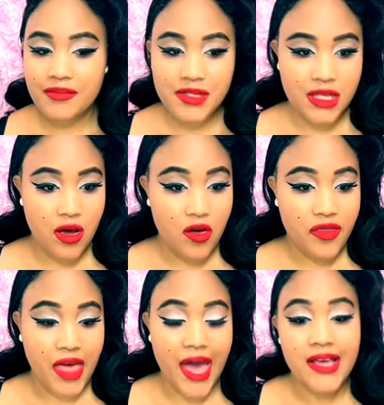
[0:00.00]
Yeah, so
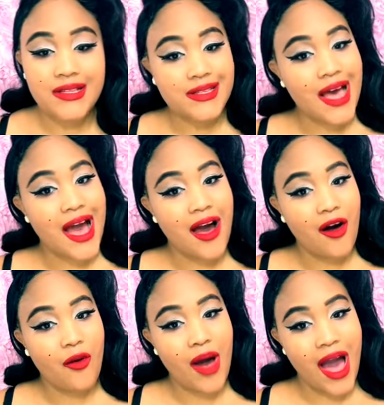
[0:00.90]
that is
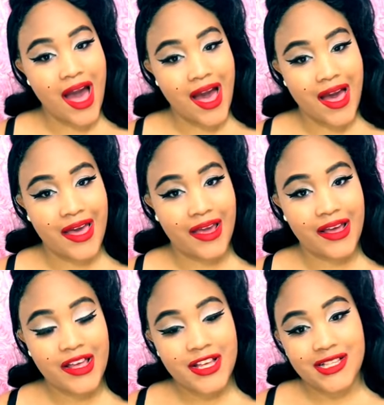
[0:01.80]
how I
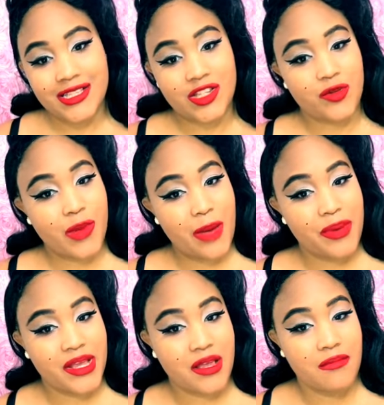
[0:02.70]
do my
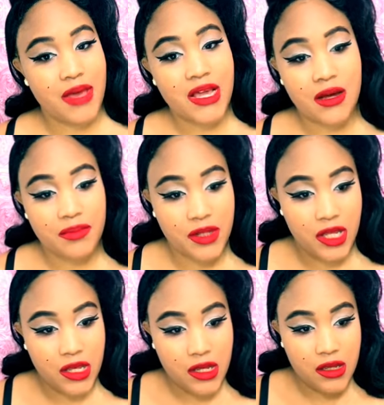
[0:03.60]
pinup makeup
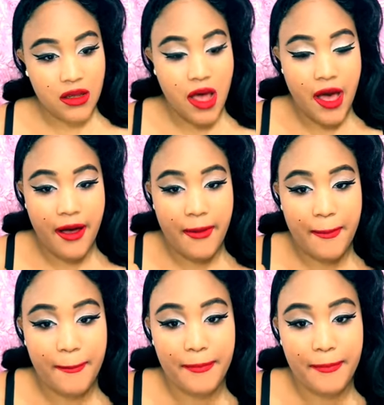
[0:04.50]
look. Um,